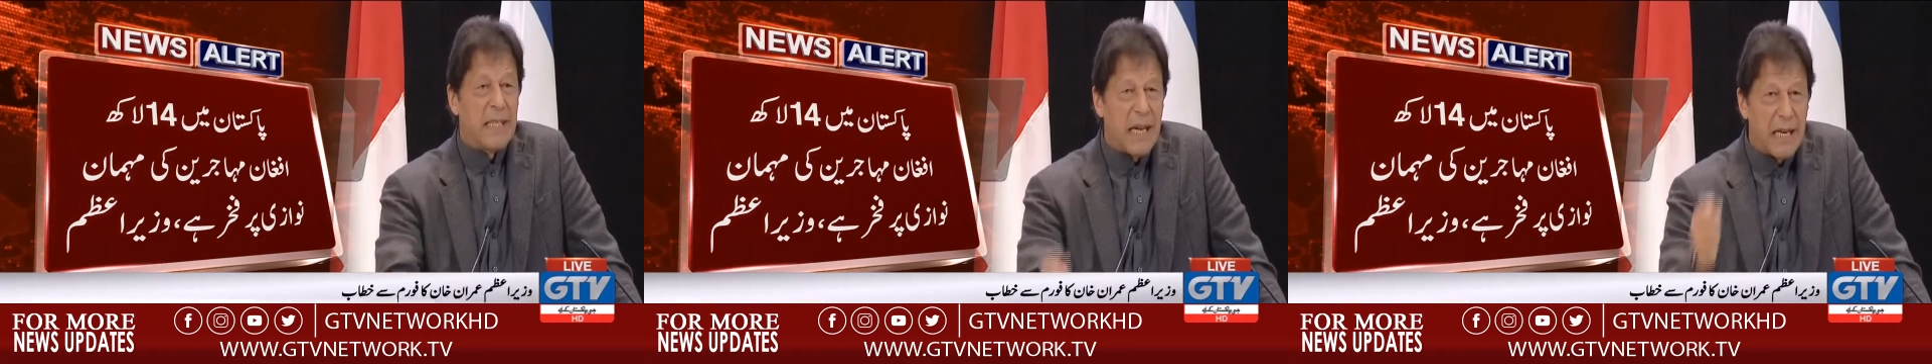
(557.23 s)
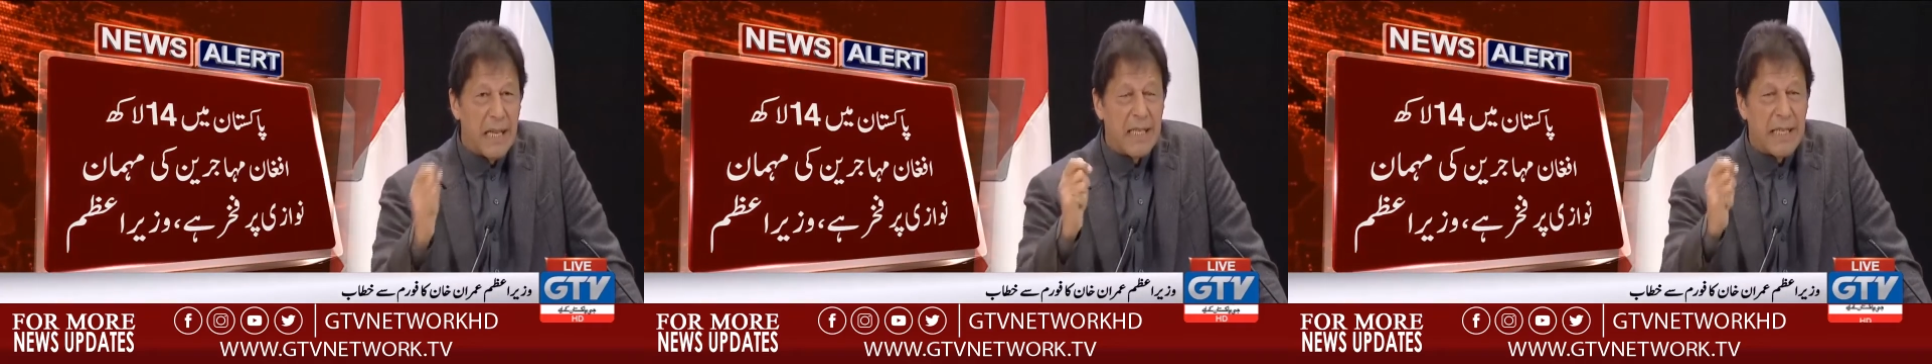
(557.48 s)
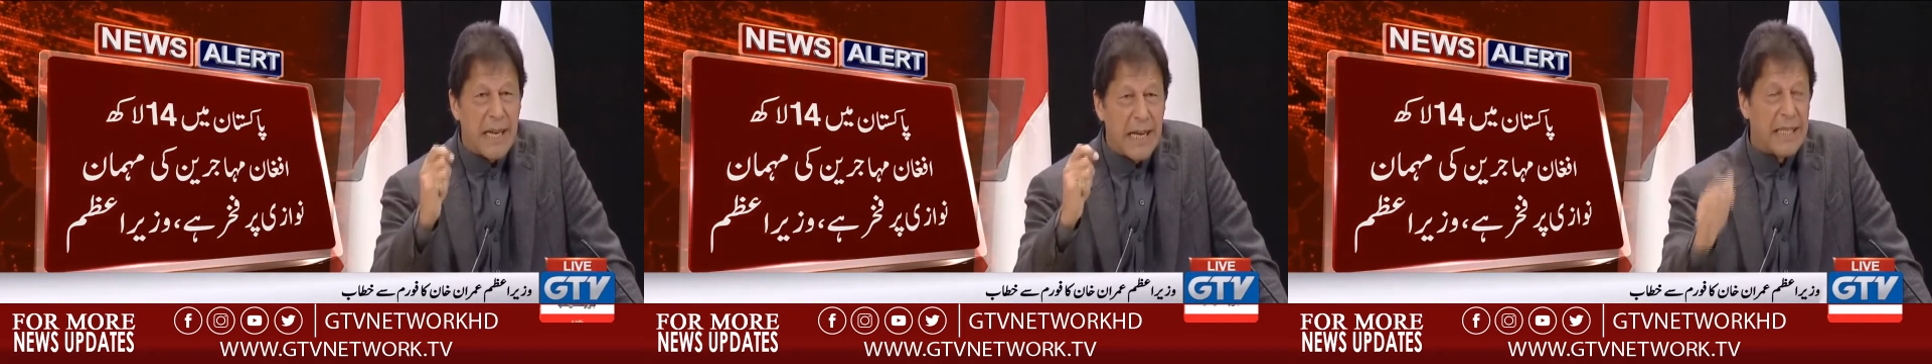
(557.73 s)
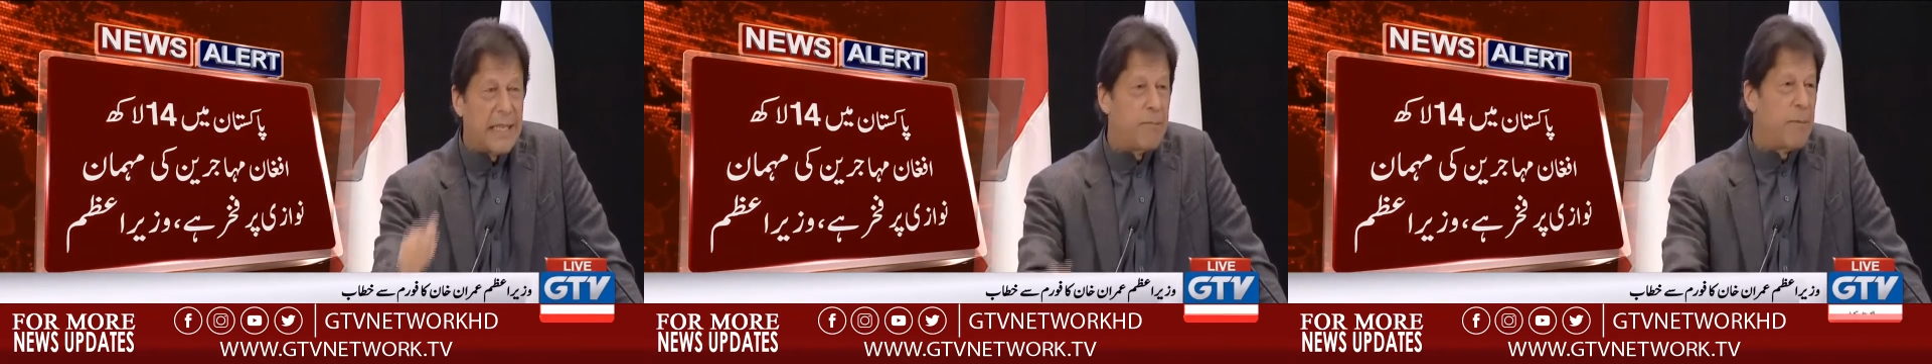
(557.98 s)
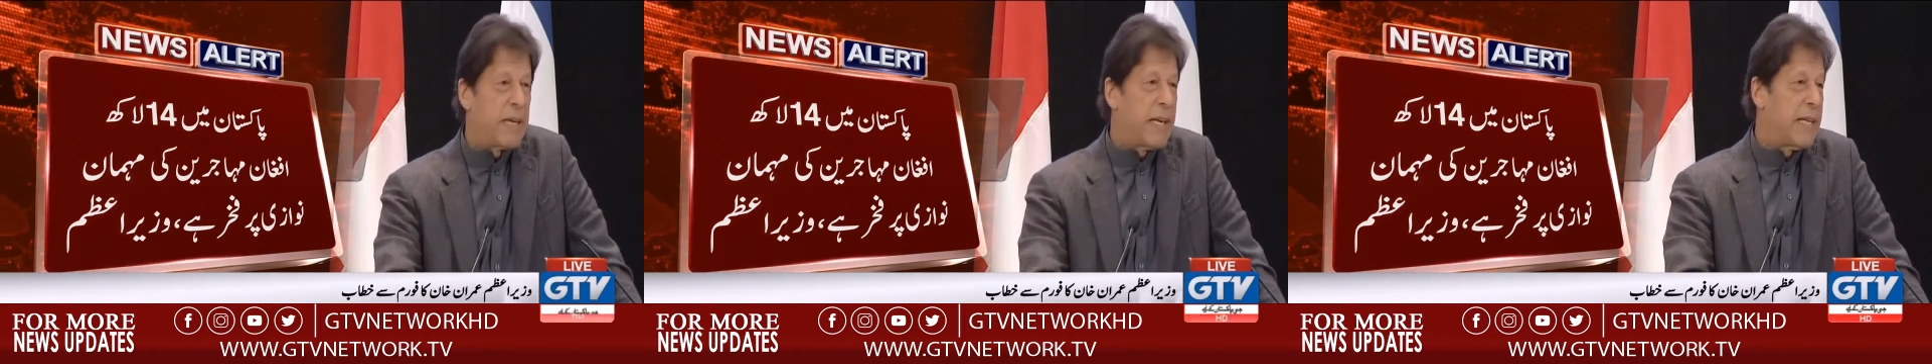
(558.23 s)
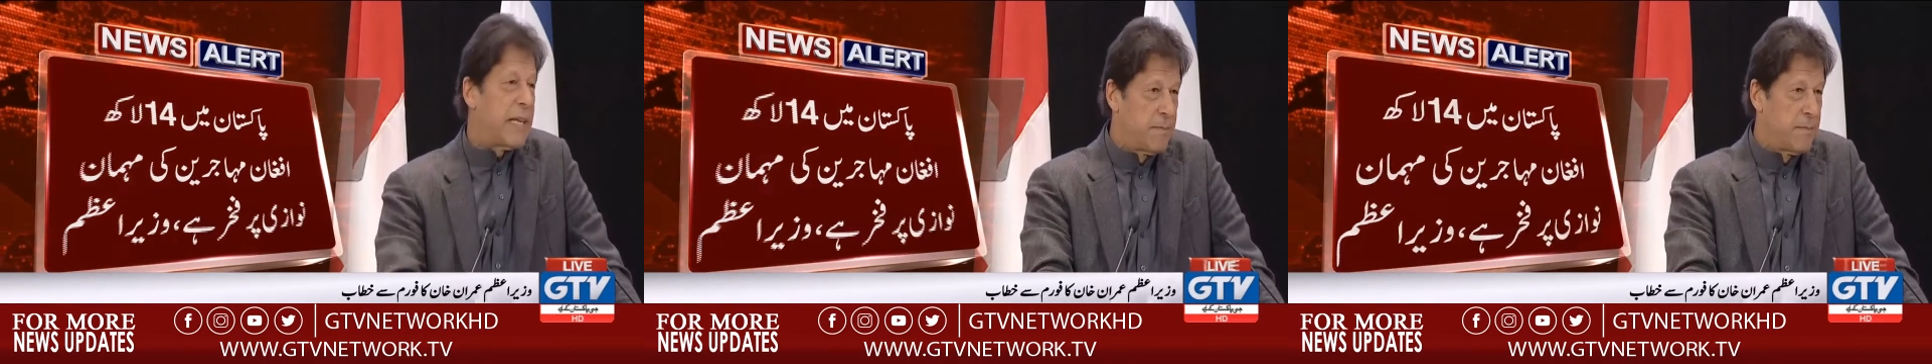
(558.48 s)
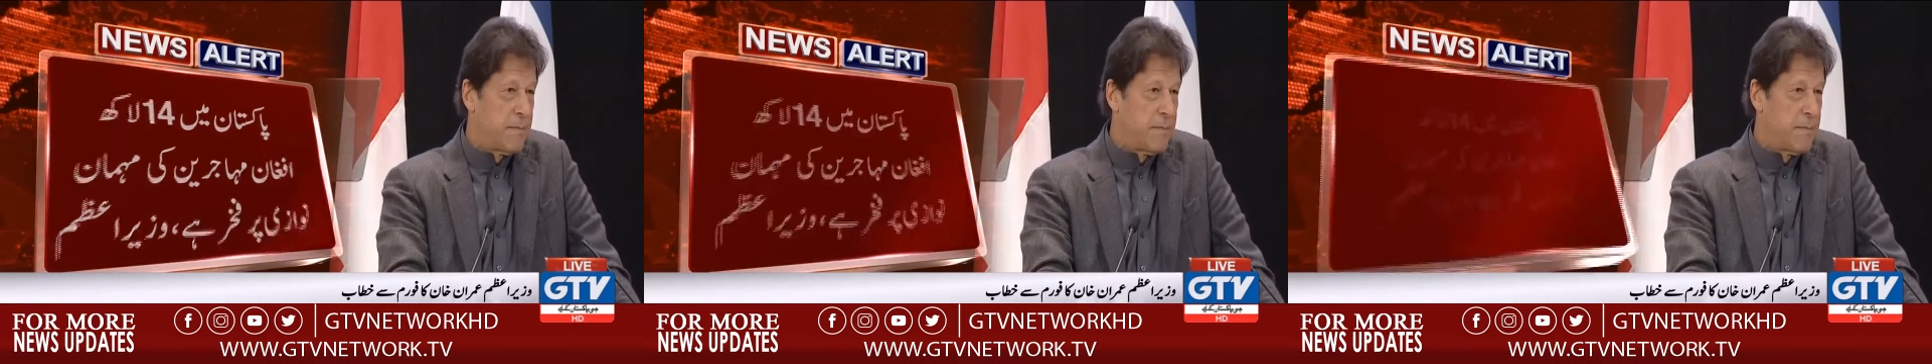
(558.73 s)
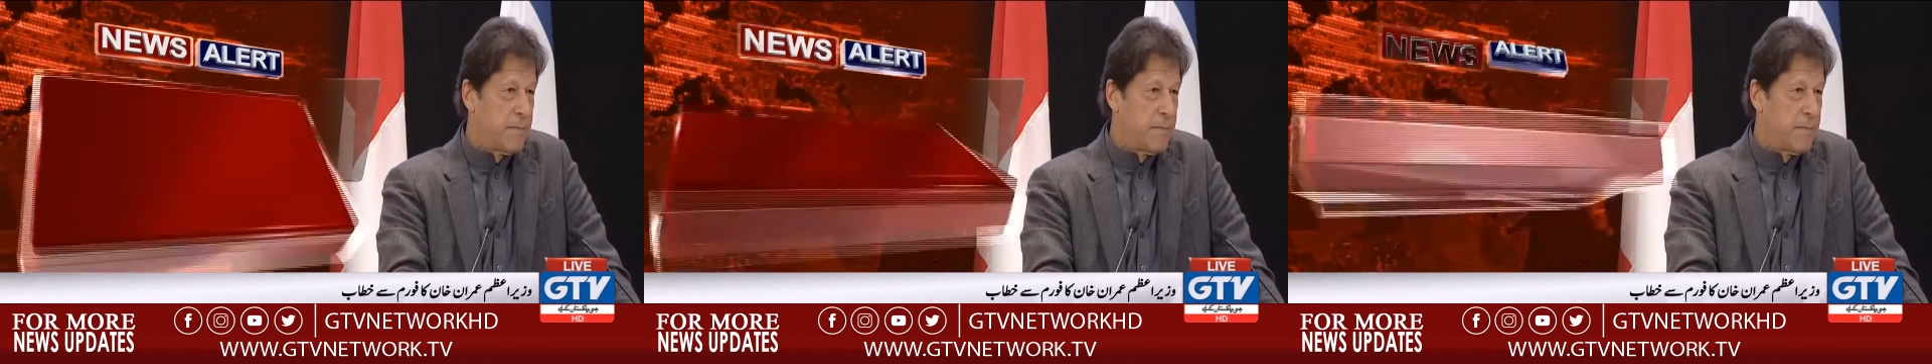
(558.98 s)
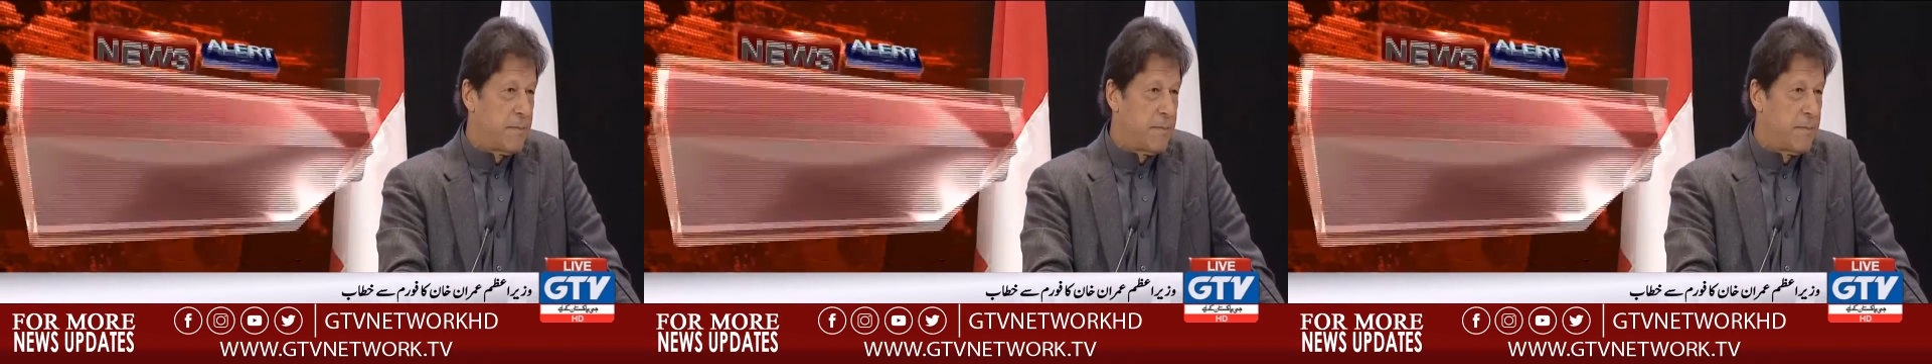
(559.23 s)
understand the implications.